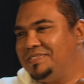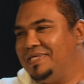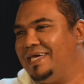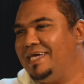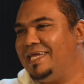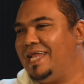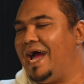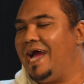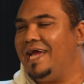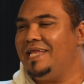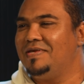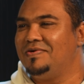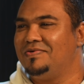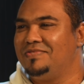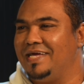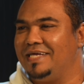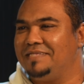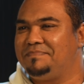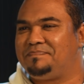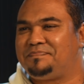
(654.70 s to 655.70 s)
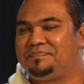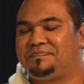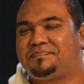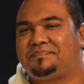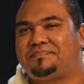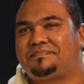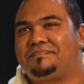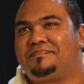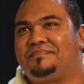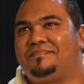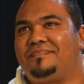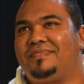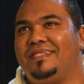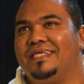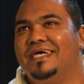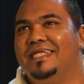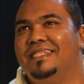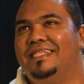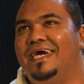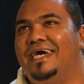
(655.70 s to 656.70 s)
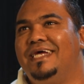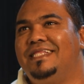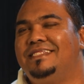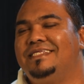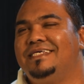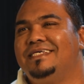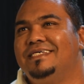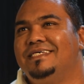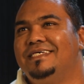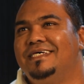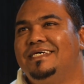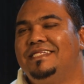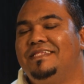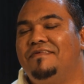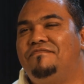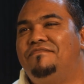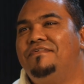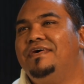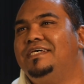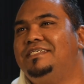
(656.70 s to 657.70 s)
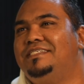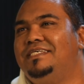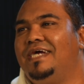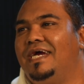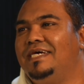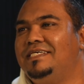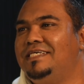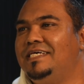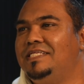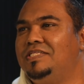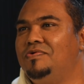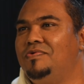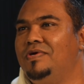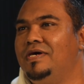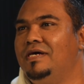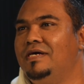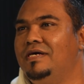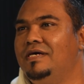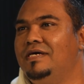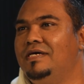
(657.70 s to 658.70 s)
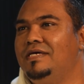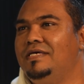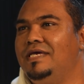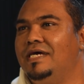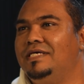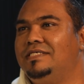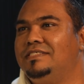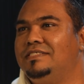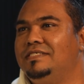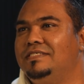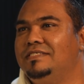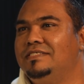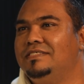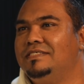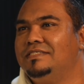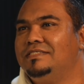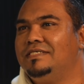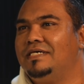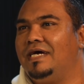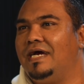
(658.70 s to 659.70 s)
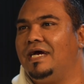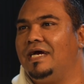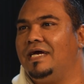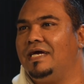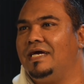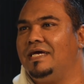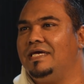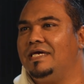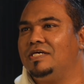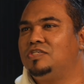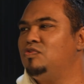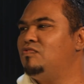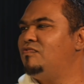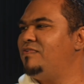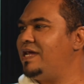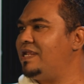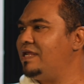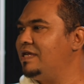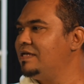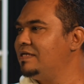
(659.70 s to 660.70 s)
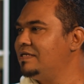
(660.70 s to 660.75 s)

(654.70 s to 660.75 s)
and I know that. That the first thing I said to her, "Yes, ek zoek werk."